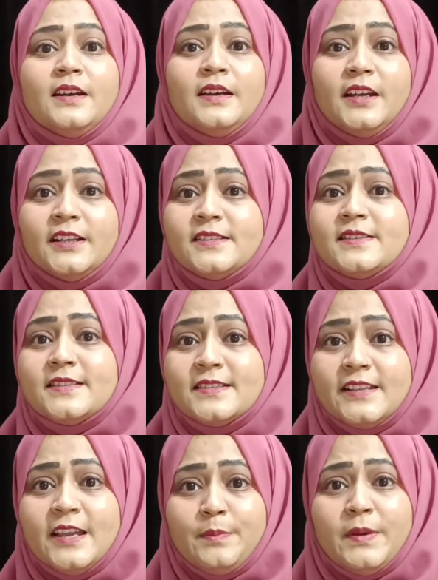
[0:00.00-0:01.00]
it's
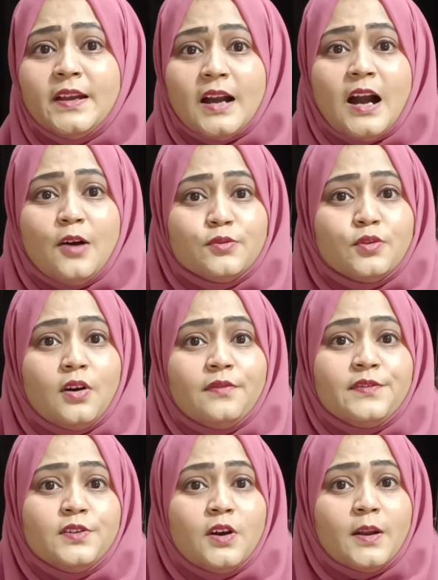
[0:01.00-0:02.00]
slipping out
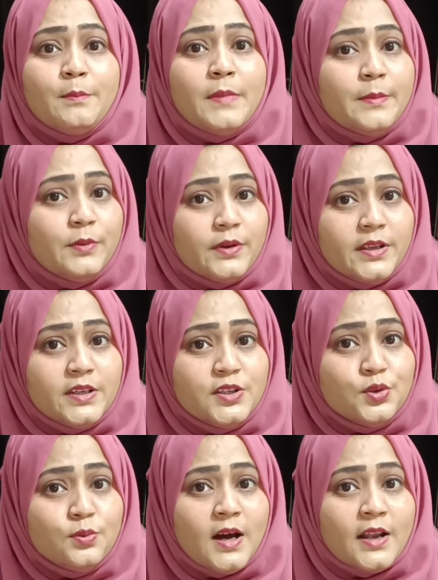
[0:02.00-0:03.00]
of your memory.
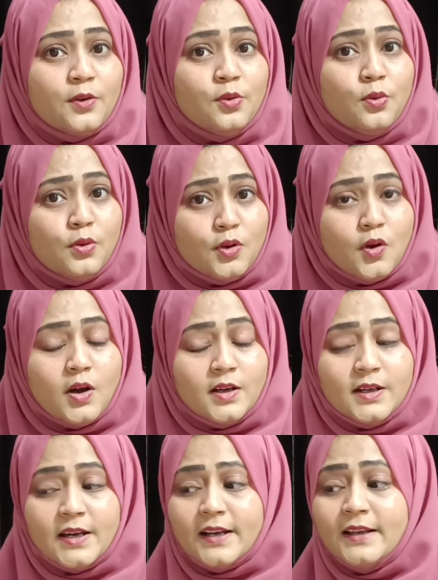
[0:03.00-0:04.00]
You are no
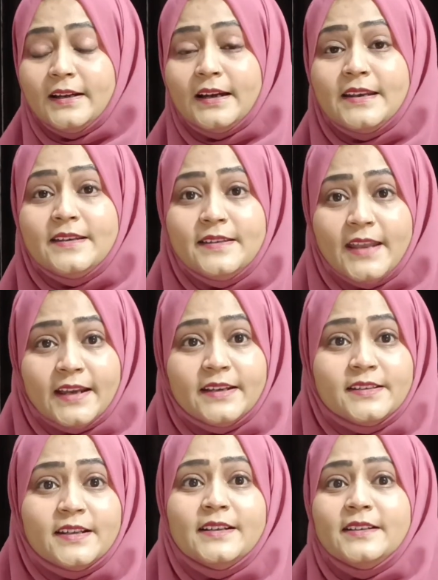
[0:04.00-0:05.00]
longer
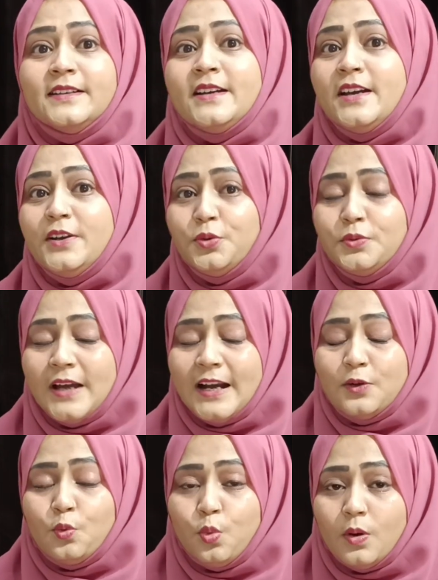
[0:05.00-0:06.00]
connected to
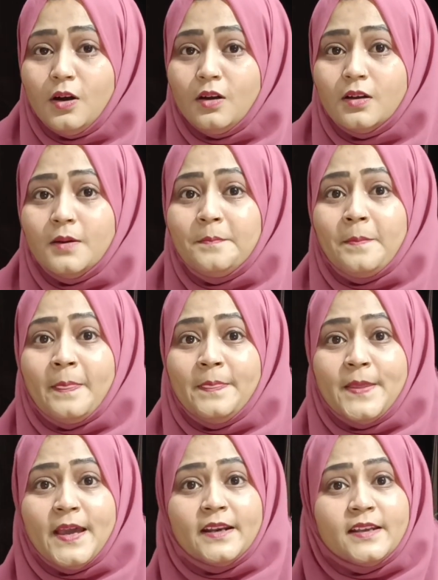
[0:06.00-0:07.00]
that word.
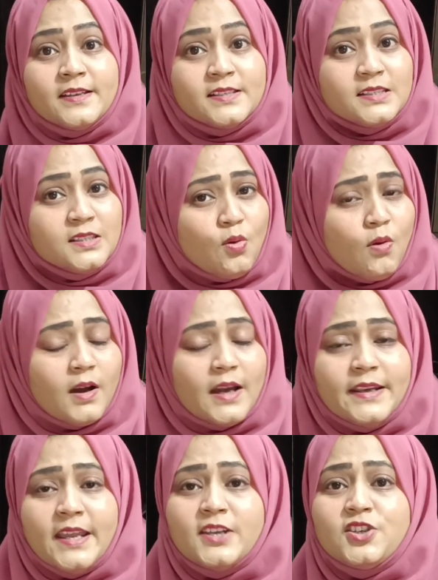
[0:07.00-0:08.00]
There is no
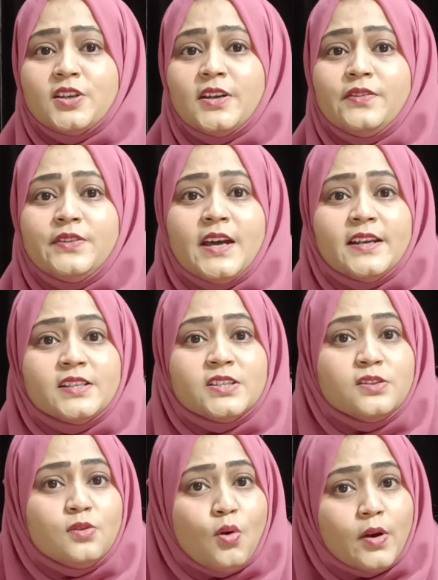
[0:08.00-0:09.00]
connection, there is
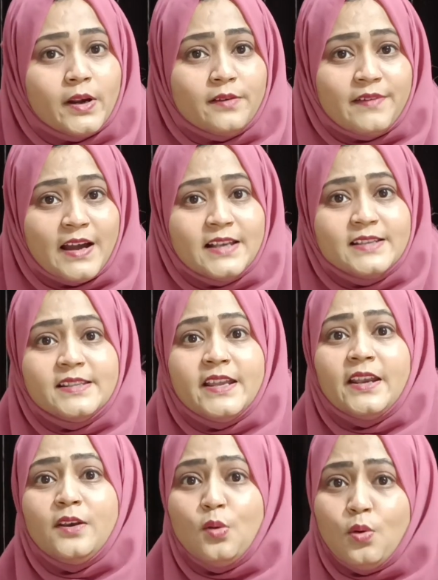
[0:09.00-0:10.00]
no
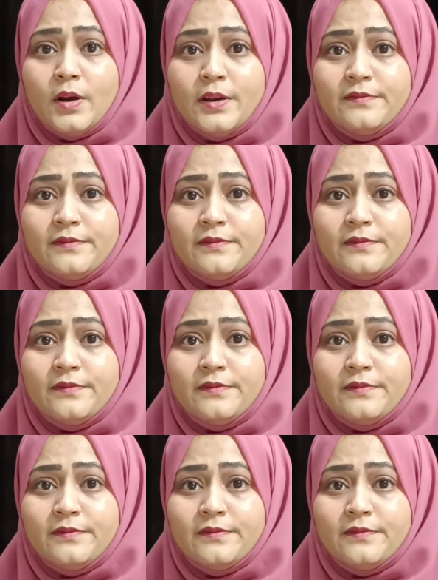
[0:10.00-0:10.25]
revising, no